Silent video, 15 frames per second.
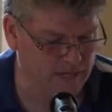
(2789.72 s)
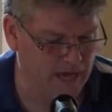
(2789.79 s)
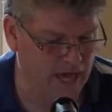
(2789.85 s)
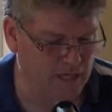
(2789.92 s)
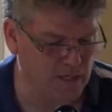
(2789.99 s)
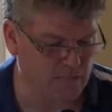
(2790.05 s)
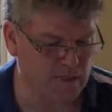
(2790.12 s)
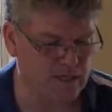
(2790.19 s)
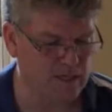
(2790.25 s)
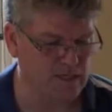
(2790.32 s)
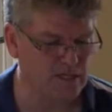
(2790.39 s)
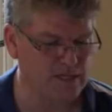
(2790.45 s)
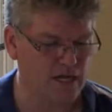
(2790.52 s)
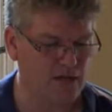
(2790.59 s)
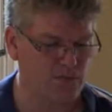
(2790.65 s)
and to be
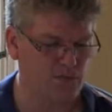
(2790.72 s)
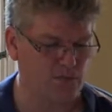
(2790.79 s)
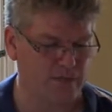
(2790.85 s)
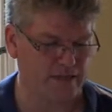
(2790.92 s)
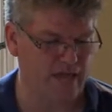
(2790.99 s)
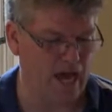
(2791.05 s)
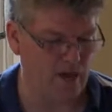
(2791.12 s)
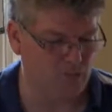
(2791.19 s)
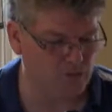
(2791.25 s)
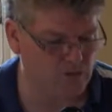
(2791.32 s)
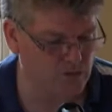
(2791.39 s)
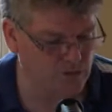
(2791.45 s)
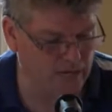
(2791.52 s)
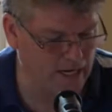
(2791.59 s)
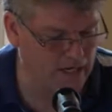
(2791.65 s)
content with that
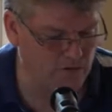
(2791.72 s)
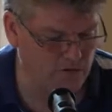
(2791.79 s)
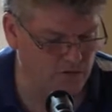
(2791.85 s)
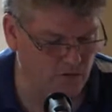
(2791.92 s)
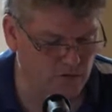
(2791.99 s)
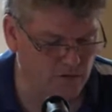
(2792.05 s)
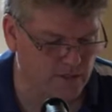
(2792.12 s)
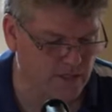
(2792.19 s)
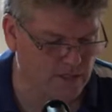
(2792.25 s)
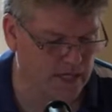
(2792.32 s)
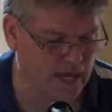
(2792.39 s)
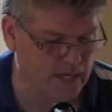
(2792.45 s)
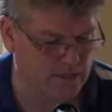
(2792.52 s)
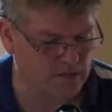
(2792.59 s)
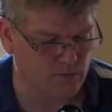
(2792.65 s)
which you can't. So look at
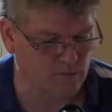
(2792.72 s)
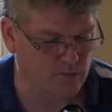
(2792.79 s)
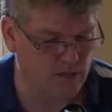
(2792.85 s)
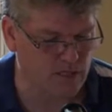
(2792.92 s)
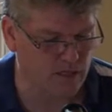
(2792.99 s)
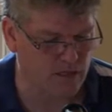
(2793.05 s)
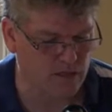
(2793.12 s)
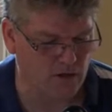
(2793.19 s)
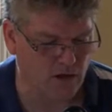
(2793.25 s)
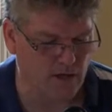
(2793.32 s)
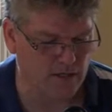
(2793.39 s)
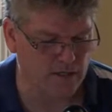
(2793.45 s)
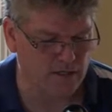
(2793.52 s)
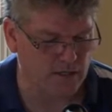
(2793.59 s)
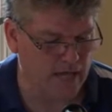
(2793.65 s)
that. What a
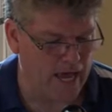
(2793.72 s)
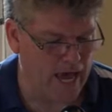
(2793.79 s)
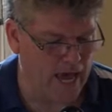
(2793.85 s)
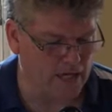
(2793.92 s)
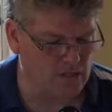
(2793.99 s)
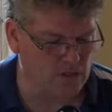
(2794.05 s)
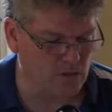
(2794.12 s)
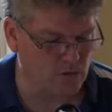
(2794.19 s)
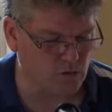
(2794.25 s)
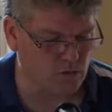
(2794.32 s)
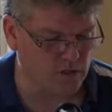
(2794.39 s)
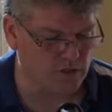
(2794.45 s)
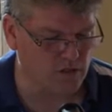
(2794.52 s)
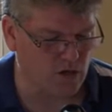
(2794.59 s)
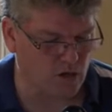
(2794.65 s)
thought. As the
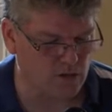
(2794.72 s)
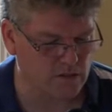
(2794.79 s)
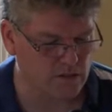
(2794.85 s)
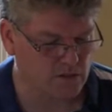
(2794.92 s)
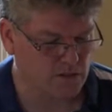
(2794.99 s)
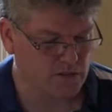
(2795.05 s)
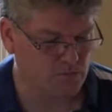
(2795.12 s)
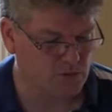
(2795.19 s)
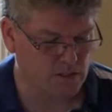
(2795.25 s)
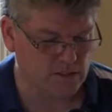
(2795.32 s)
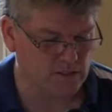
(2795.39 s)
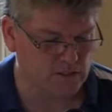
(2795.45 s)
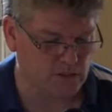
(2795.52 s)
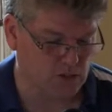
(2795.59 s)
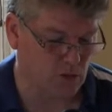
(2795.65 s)
Lord has called each
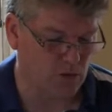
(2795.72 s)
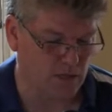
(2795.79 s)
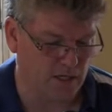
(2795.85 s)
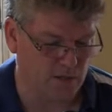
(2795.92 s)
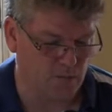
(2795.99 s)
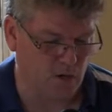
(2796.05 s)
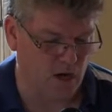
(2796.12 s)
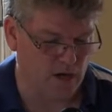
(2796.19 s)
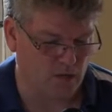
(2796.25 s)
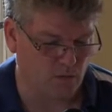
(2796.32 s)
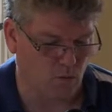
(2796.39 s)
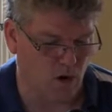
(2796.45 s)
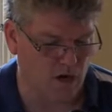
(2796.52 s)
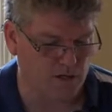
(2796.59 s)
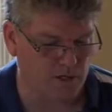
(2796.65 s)
one, so let him
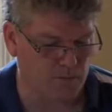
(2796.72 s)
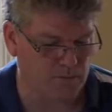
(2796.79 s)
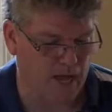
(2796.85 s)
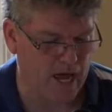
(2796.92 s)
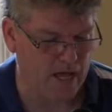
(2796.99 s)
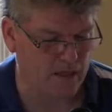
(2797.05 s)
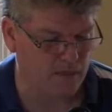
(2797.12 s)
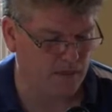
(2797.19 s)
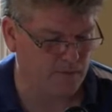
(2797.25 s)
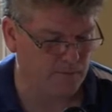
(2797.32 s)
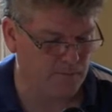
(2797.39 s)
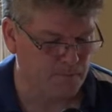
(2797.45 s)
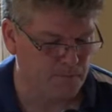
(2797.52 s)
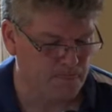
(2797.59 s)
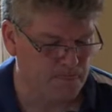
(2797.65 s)
walk. Walk your path
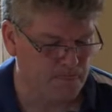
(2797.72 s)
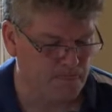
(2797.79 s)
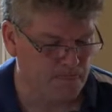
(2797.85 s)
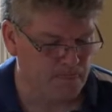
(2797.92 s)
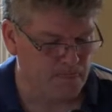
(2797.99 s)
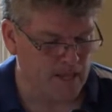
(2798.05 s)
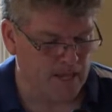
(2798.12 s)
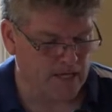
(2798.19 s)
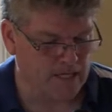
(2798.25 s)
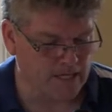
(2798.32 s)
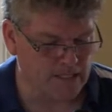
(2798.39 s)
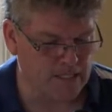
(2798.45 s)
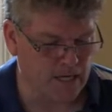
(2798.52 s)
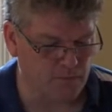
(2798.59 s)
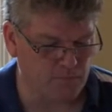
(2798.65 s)

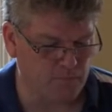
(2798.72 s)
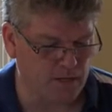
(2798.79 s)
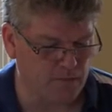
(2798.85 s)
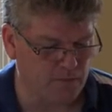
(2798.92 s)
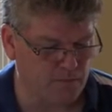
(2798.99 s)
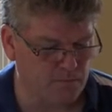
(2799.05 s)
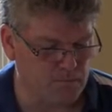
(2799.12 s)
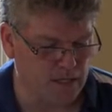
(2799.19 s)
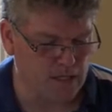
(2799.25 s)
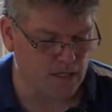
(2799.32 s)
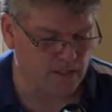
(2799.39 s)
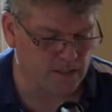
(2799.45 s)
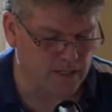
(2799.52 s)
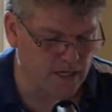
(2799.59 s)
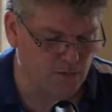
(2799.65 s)
Contentment. Be
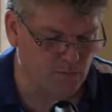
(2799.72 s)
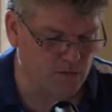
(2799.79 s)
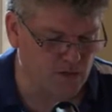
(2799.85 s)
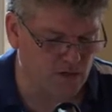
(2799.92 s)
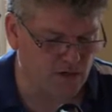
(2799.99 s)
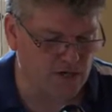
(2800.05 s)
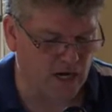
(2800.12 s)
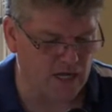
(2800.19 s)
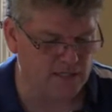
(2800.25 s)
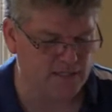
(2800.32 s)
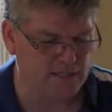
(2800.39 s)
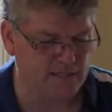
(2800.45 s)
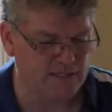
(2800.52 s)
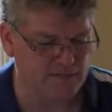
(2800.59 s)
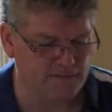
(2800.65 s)
content with your
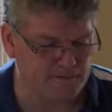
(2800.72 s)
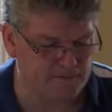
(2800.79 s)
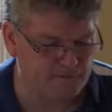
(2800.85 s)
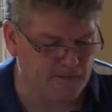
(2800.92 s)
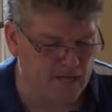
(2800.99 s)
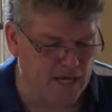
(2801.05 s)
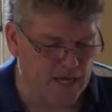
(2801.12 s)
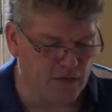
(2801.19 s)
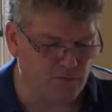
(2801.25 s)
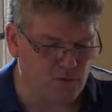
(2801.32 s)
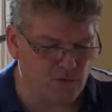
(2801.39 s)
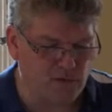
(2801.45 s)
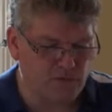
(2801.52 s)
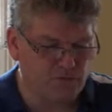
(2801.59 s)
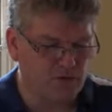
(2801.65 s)
content. If you
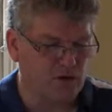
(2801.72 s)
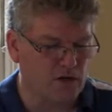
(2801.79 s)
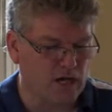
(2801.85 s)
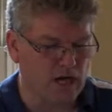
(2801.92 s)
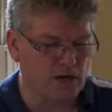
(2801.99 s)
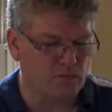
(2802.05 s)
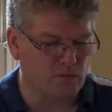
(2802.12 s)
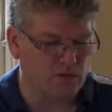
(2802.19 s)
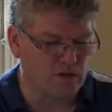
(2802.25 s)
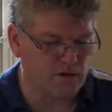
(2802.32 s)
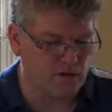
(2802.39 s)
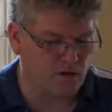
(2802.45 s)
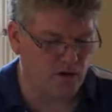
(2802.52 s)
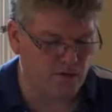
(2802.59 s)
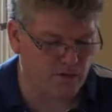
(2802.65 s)
live for God where
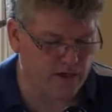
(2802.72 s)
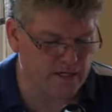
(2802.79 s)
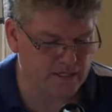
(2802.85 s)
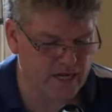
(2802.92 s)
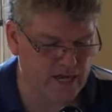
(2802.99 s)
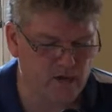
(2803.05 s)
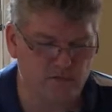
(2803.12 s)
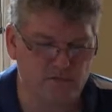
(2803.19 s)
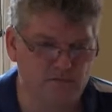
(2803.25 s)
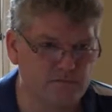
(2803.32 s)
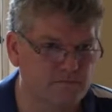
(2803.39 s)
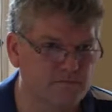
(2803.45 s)
you are right now,